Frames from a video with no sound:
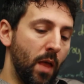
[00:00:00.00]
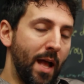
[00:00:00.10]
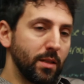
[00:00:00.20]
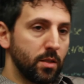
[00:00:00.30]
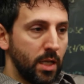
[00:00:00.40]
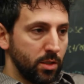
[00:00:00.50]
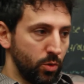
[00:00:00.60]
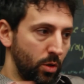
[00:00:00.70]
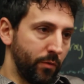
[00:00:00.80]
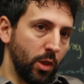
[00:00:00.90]
And that's
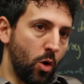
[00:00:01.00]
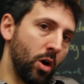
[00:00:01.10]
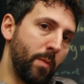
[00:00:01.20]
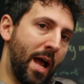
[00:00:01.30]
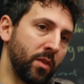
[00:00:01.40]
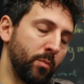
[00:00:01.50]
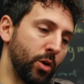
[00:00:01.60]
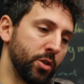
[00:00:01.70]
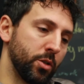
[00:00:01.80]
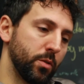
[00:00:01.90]
sort of a long path to
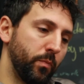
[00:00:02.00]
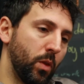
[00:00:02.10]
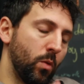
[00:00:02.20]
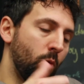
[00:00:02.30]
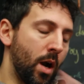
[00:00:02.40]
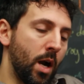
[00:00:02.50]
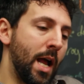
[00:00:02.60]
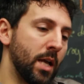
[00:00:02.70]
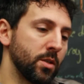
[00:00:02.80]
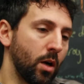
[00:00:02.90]
purchase.
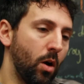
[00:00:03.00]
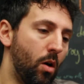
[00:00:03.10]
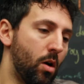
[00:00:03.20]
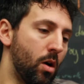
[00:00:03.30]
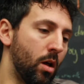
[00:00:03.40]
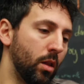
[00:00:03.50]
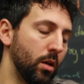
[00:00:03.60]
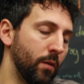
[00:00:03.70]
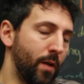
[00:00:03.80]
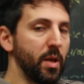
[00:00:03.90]
Whereas a call,
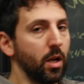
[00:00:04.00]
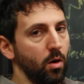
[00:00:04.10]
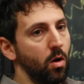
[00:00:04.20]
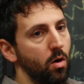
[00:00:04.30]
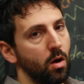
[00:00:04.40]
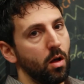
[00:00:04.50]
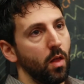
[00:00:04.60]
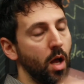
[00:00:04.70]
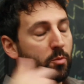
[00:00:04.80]
if I make a call, I'm